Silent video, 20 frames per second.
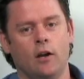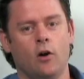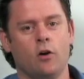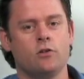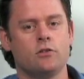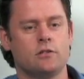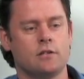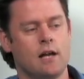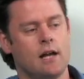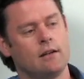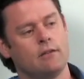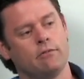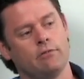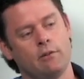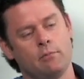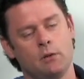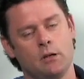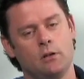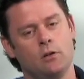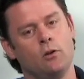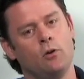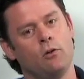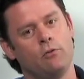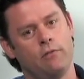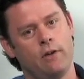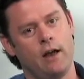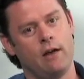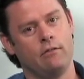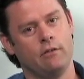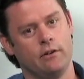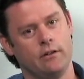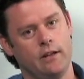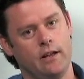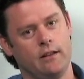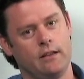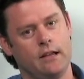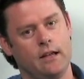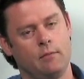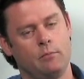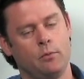odds start to flip into your favour at
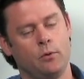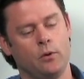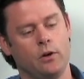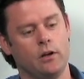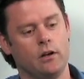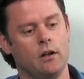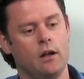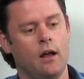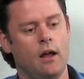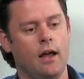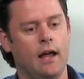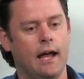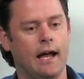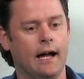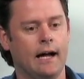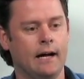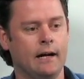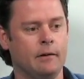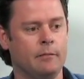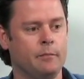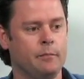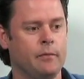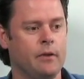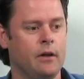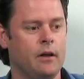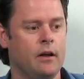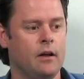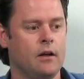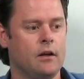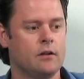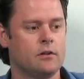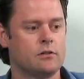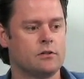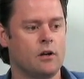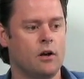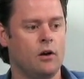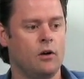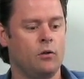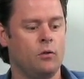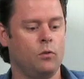that point.
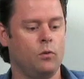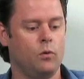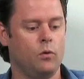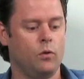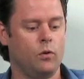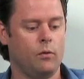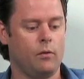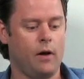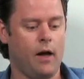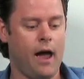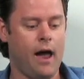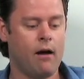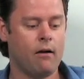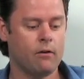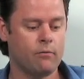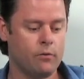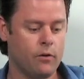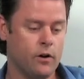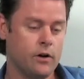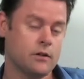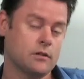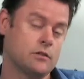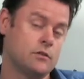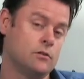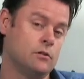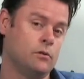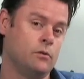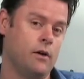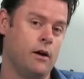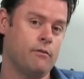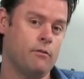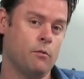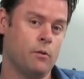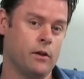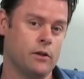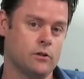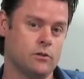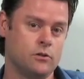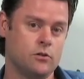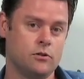So our advice to everyone
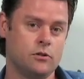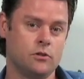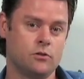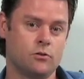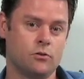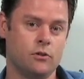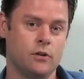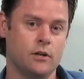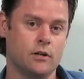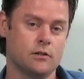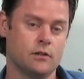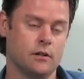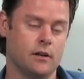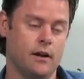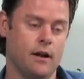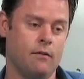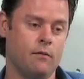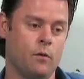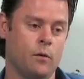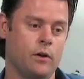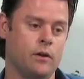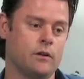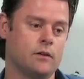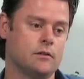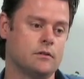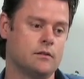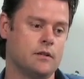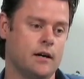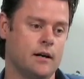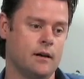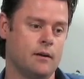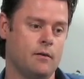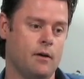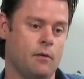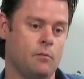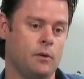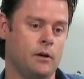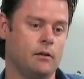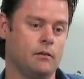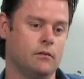that's using TrueNicks and everyone that's
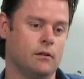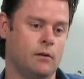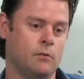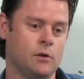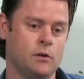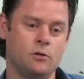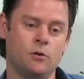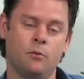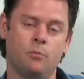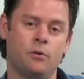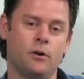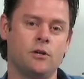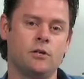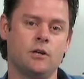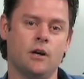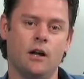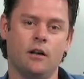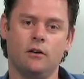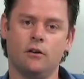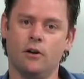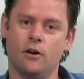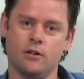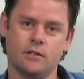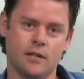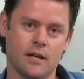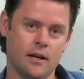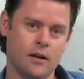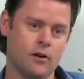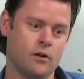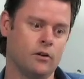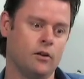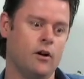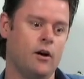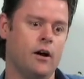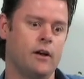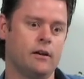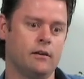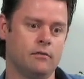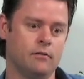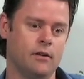and we do appreciate you guys getting
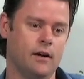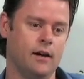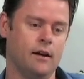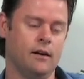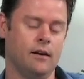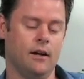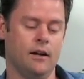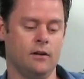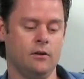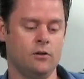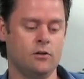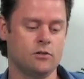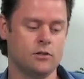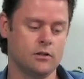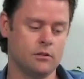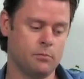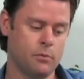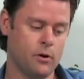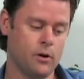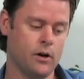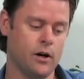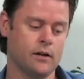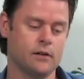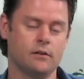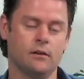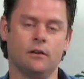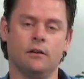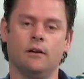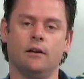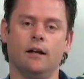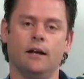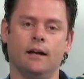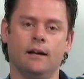online and using the product, and